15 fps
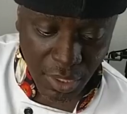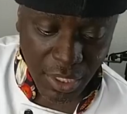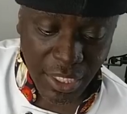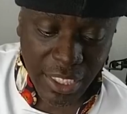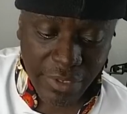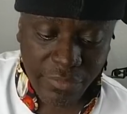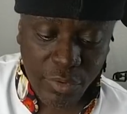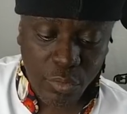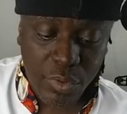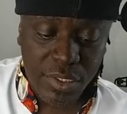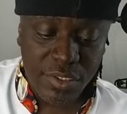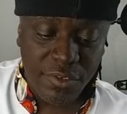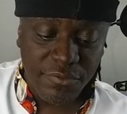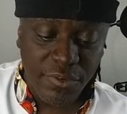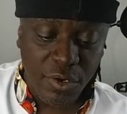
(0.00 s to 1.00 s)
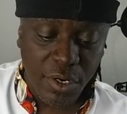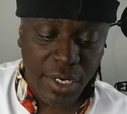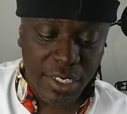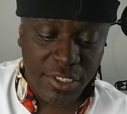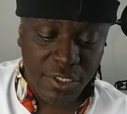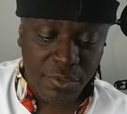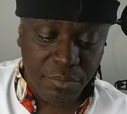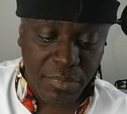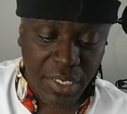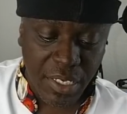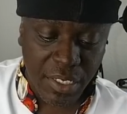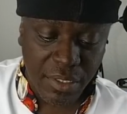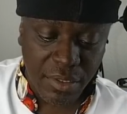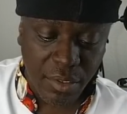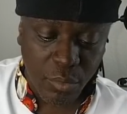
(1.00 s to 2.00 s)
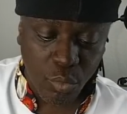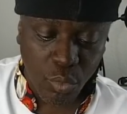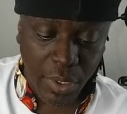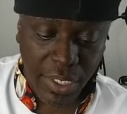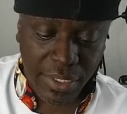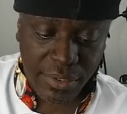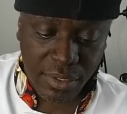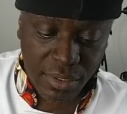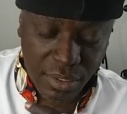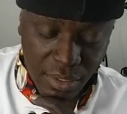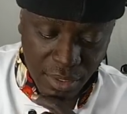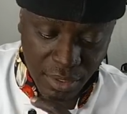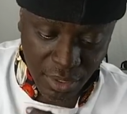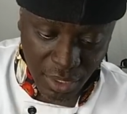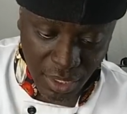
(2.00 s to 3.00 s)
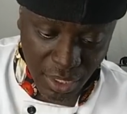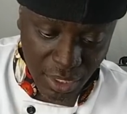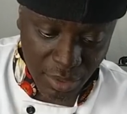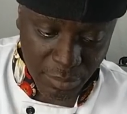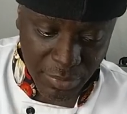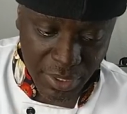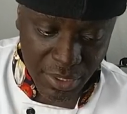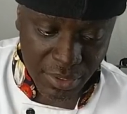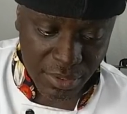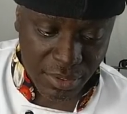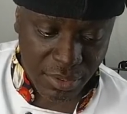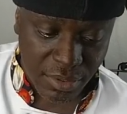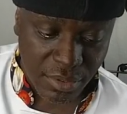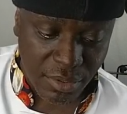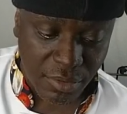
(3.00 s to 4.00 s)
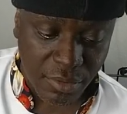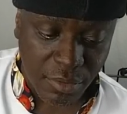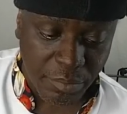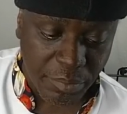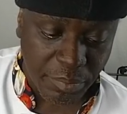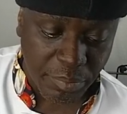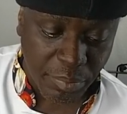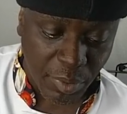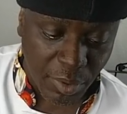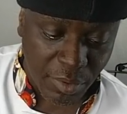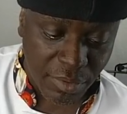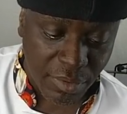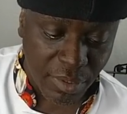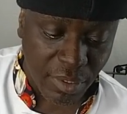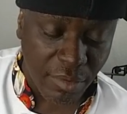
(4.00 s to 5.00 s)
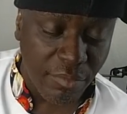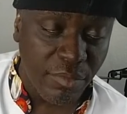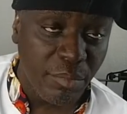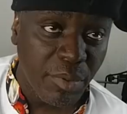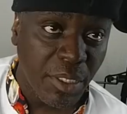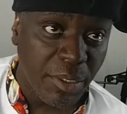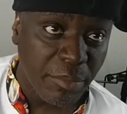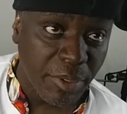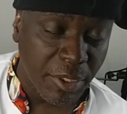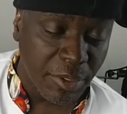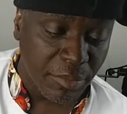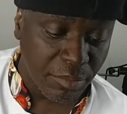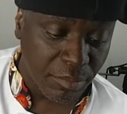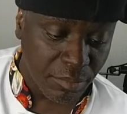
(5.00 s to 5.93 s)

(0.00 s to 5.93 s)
He even went so far as to make them wait 9 months till the birth of the baby,